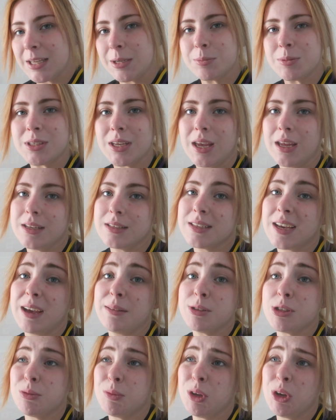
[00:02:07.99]
upsetting
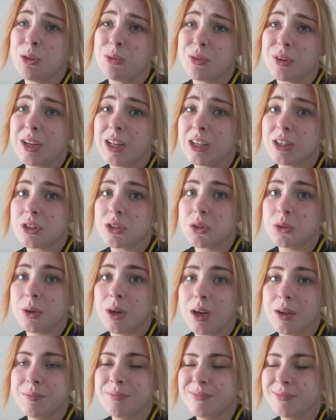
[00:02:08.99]
time should we go for a little
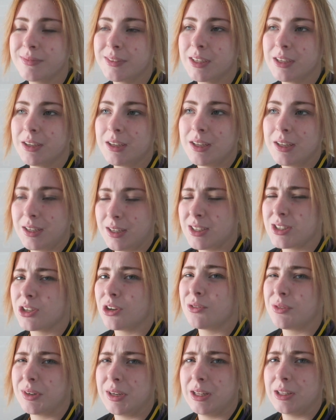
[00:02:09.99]
tour let's
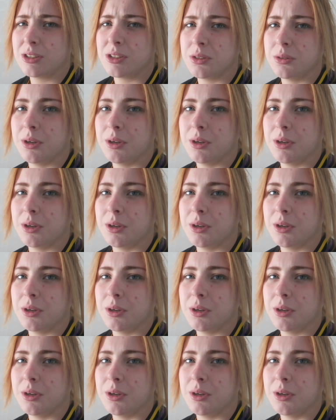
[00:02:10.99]
go for a little